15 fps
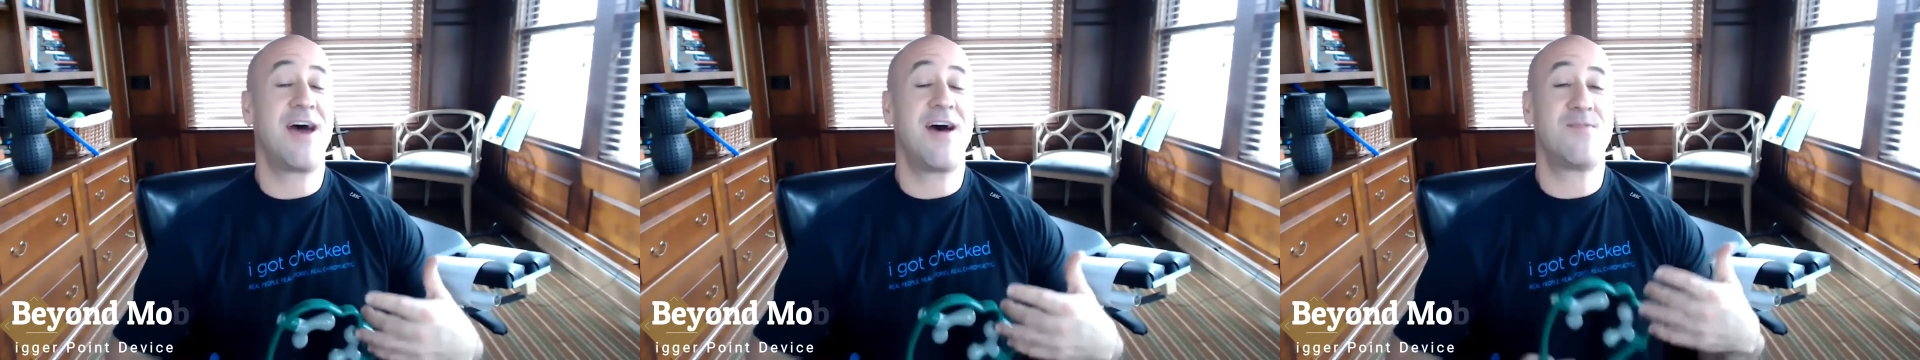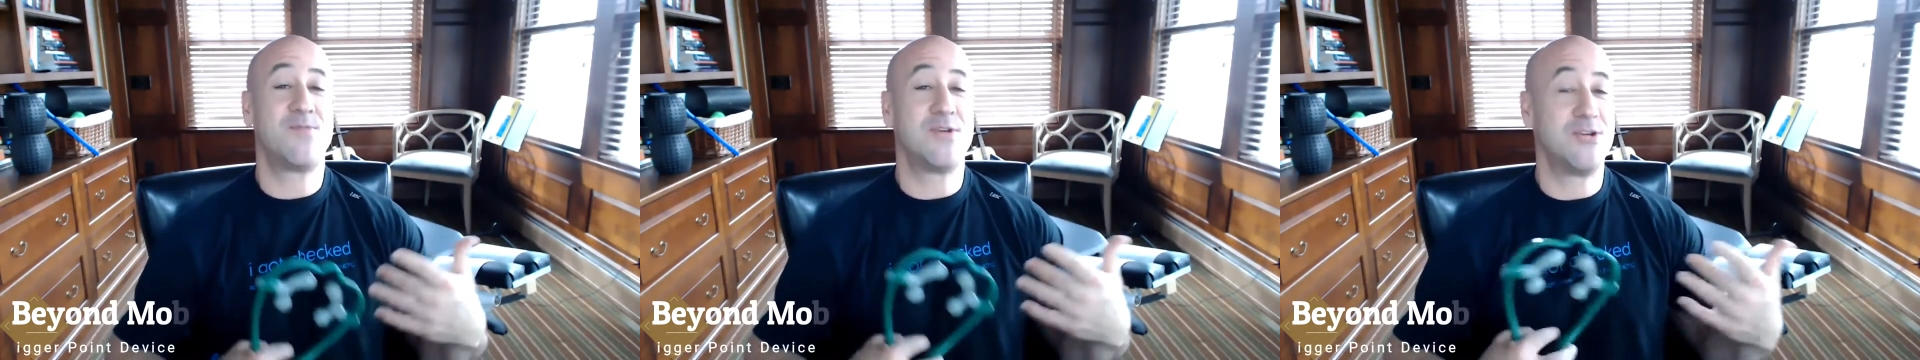
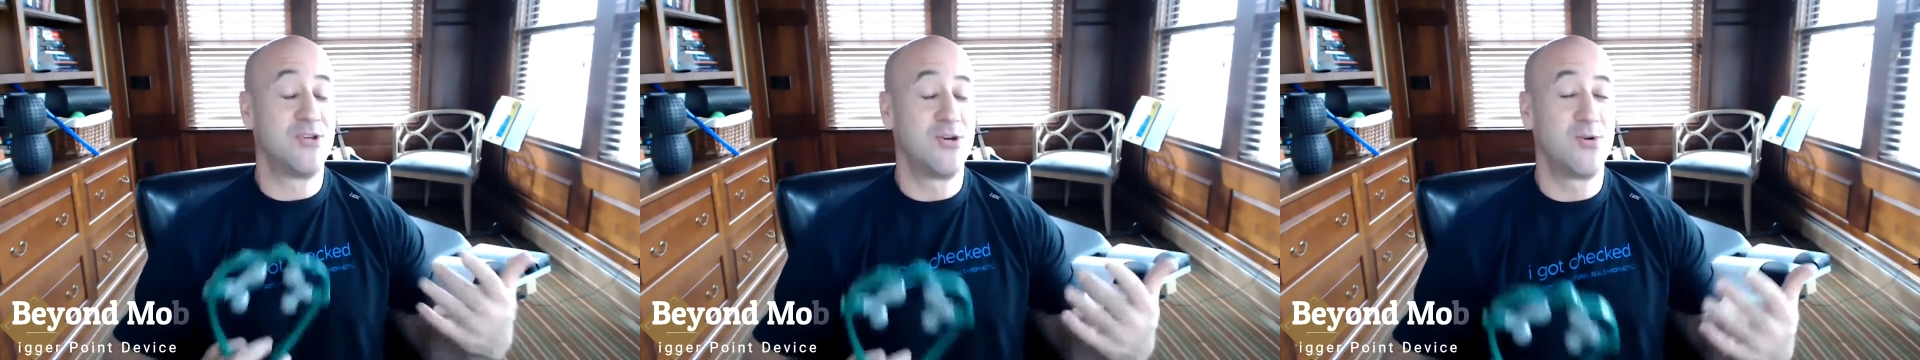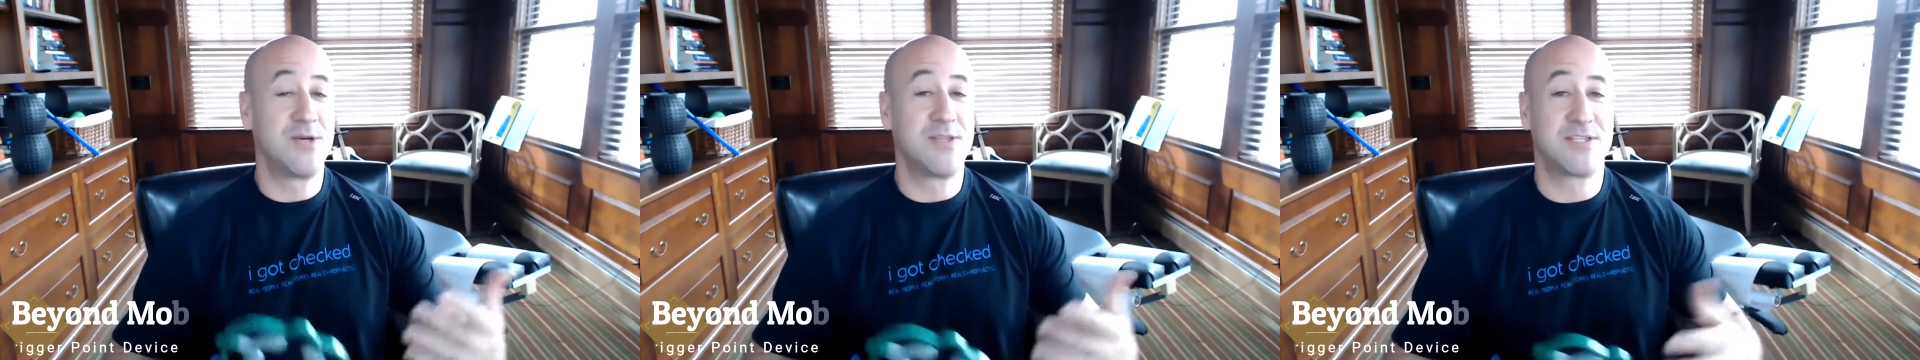have been
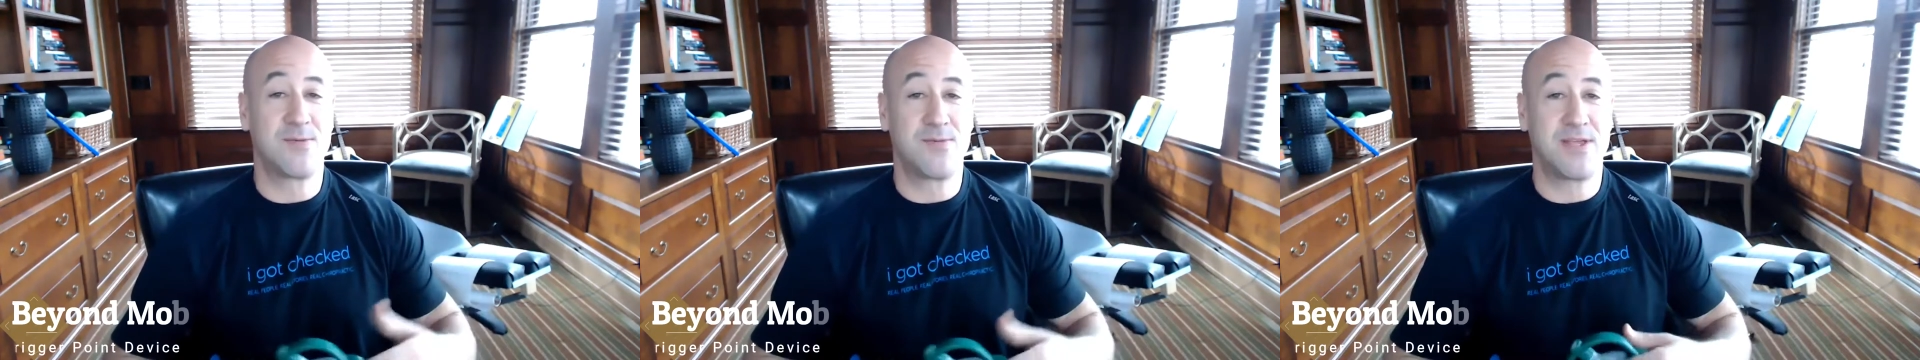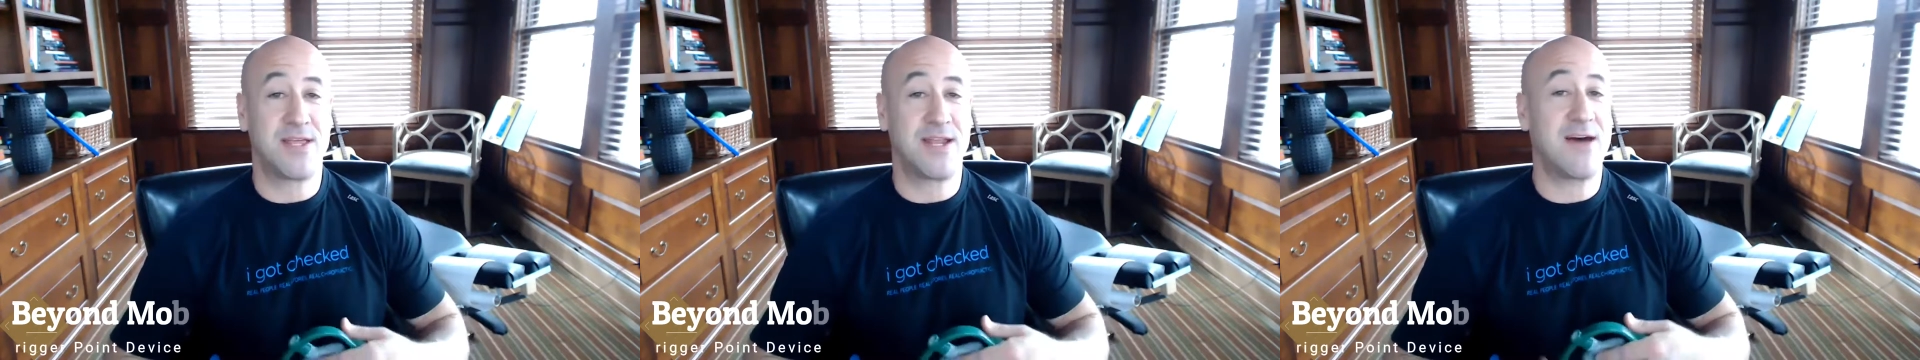doing
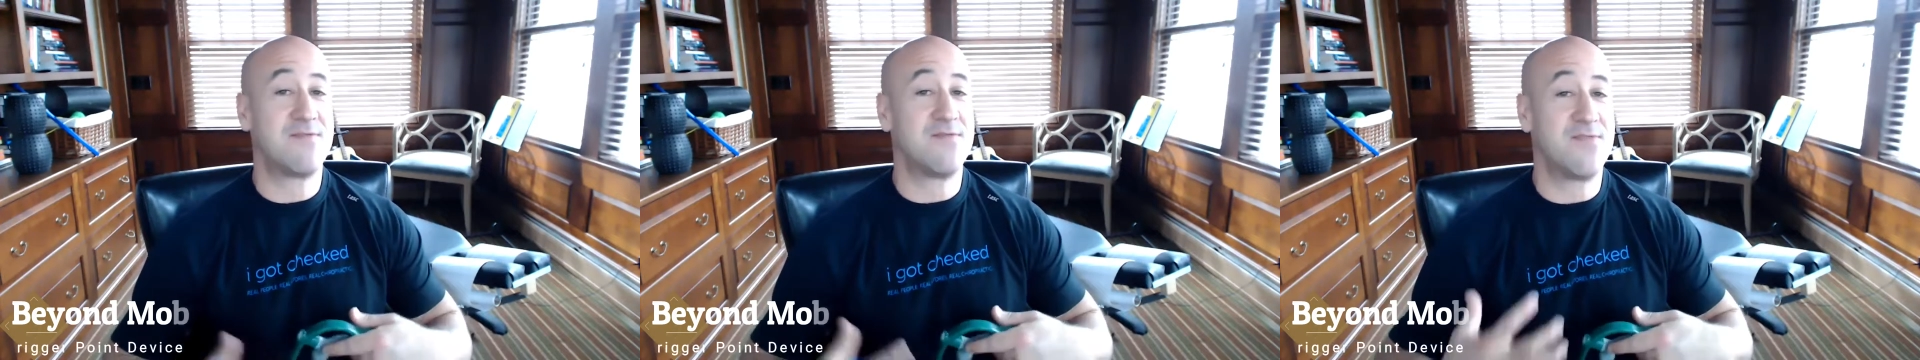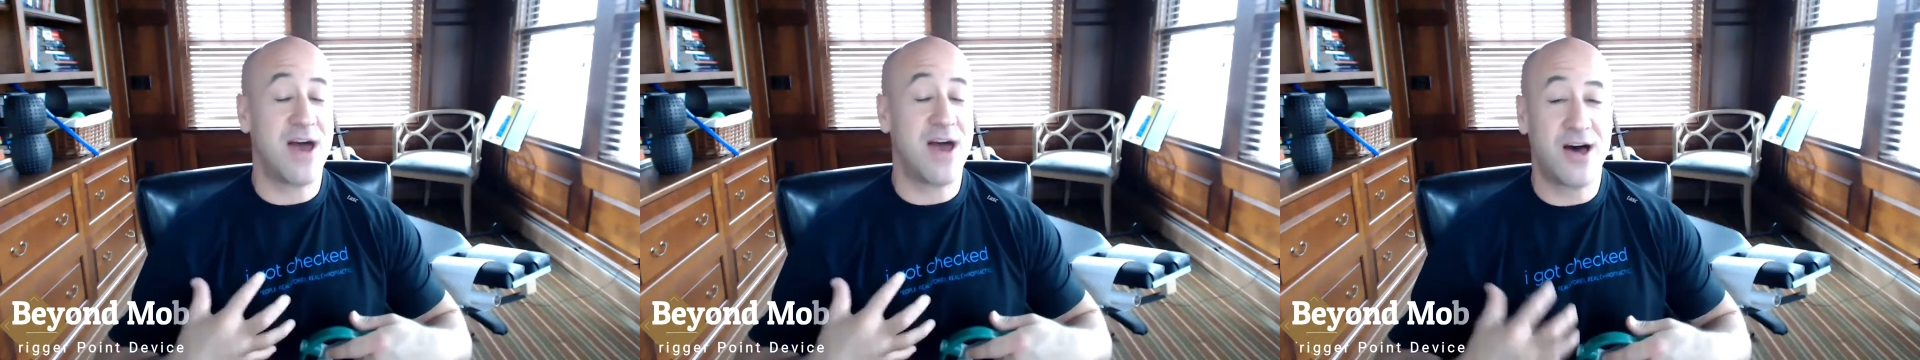something that I
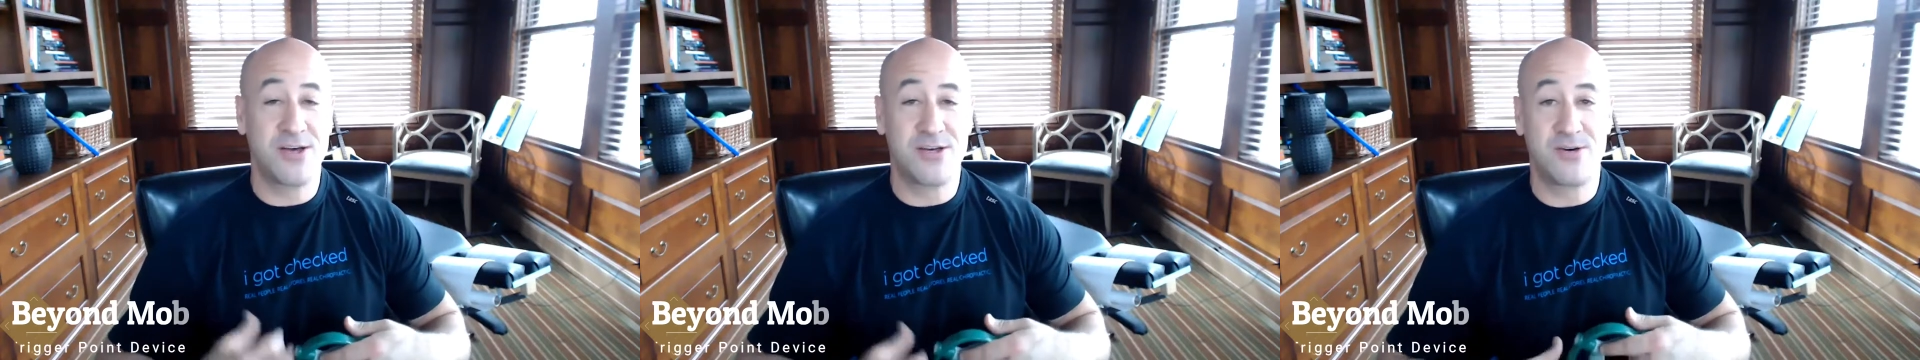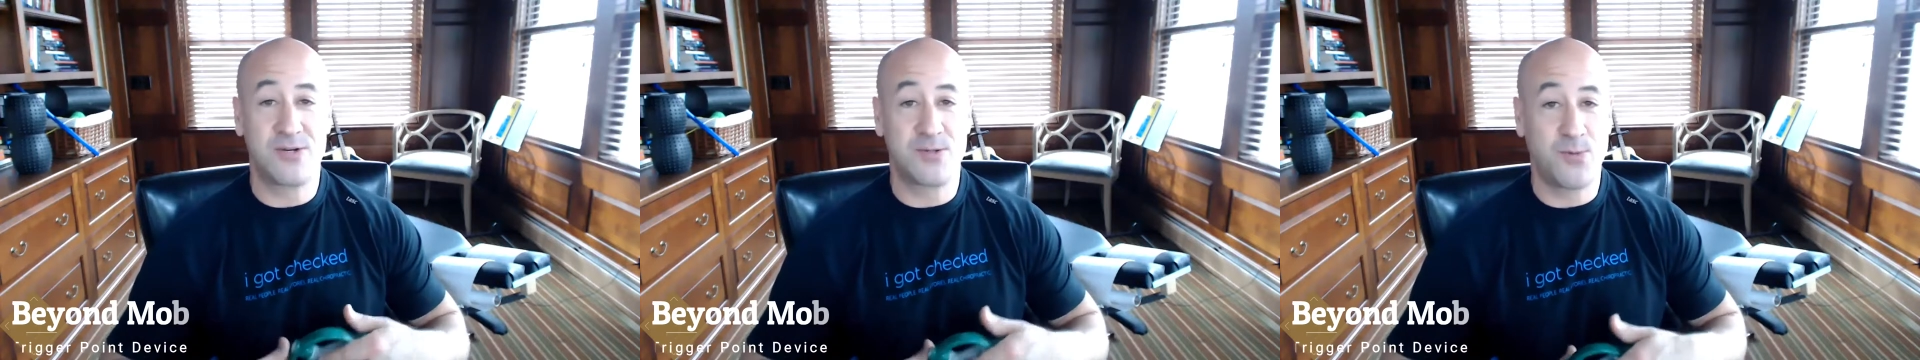
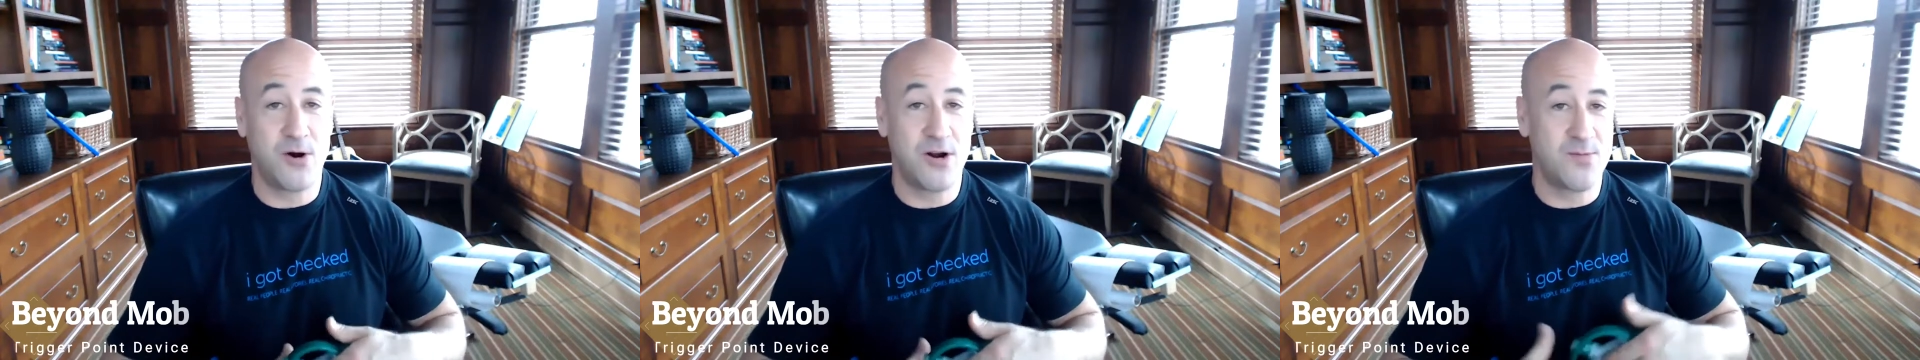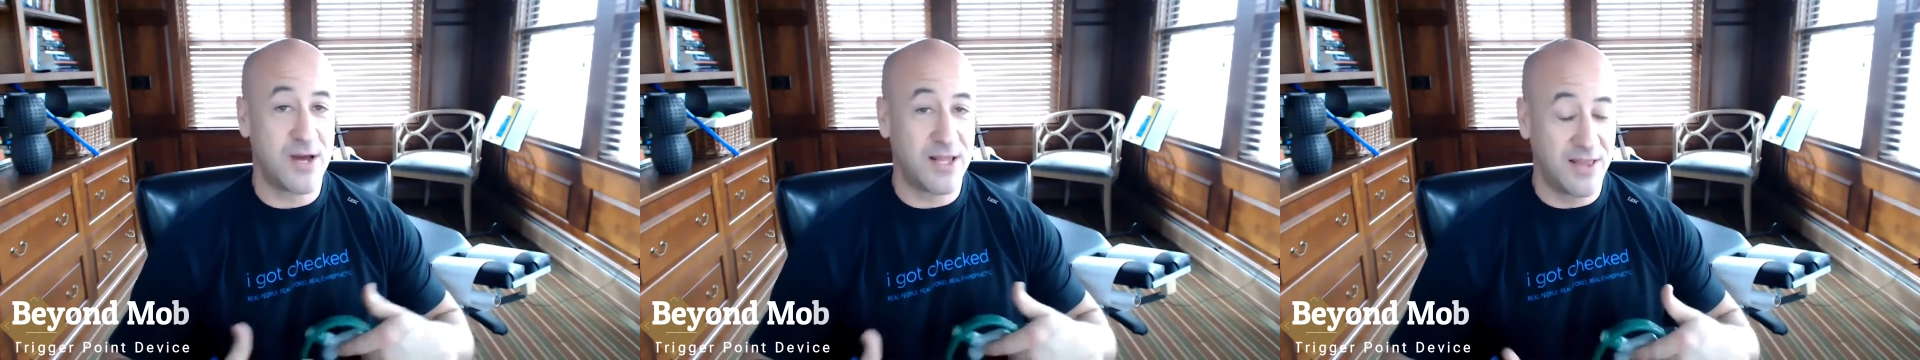value as
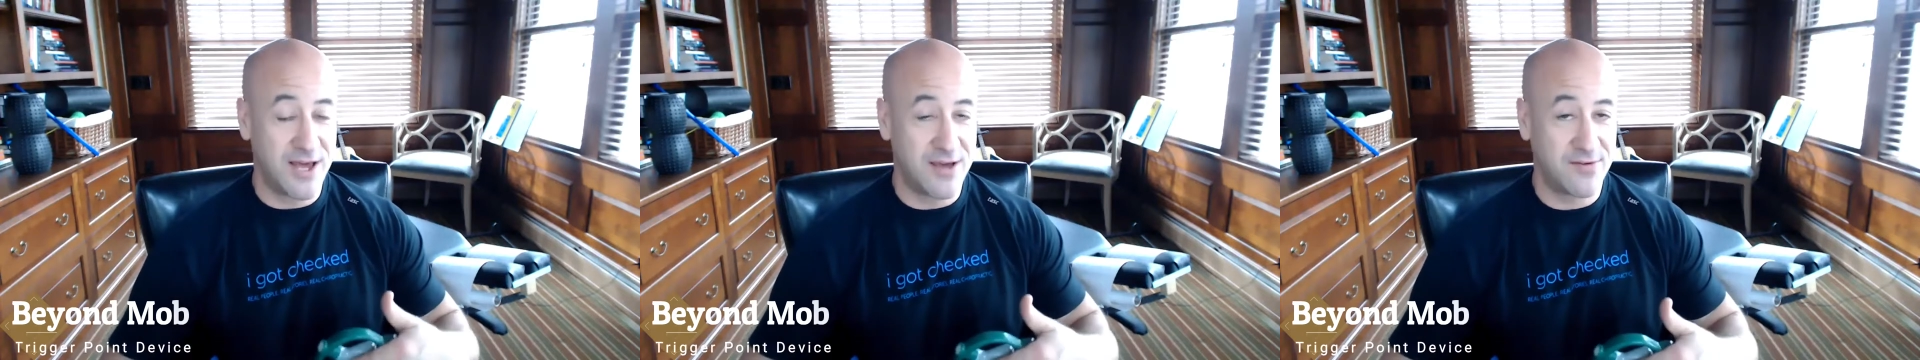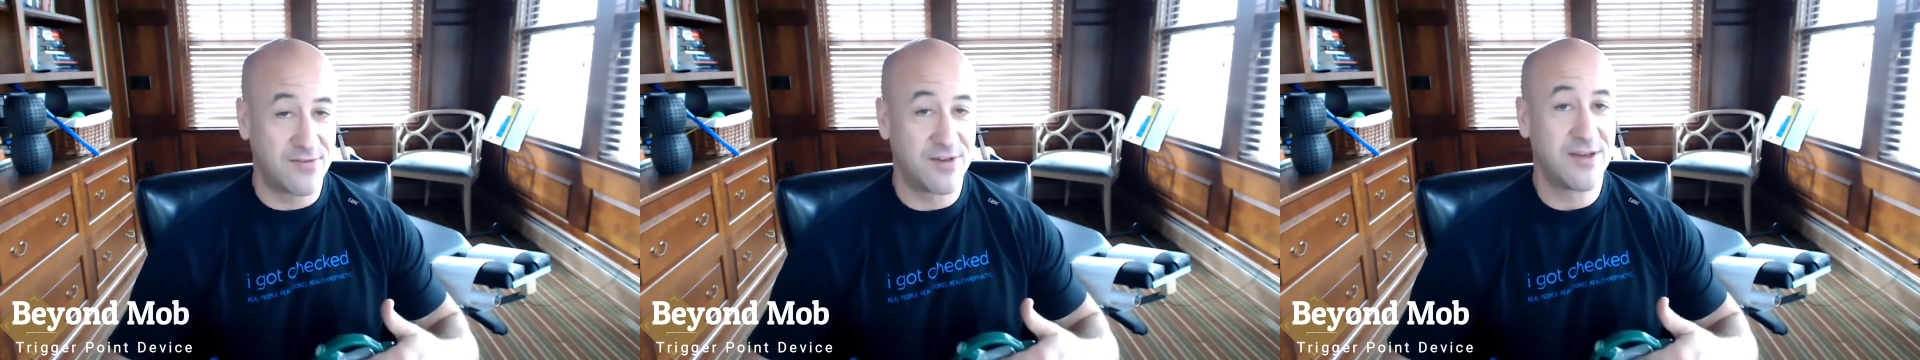part of my
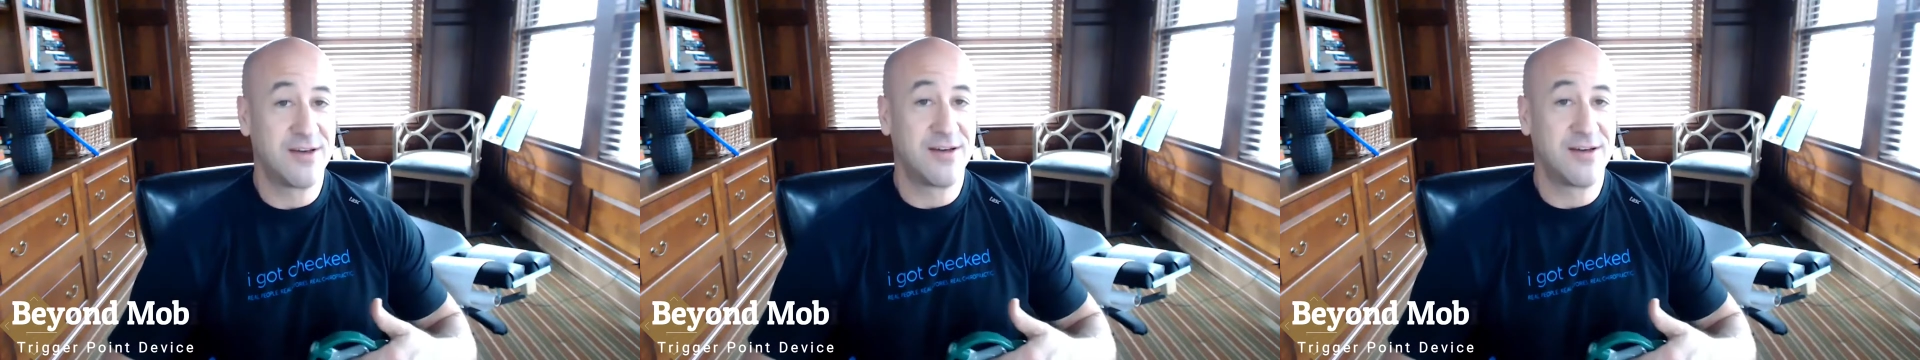life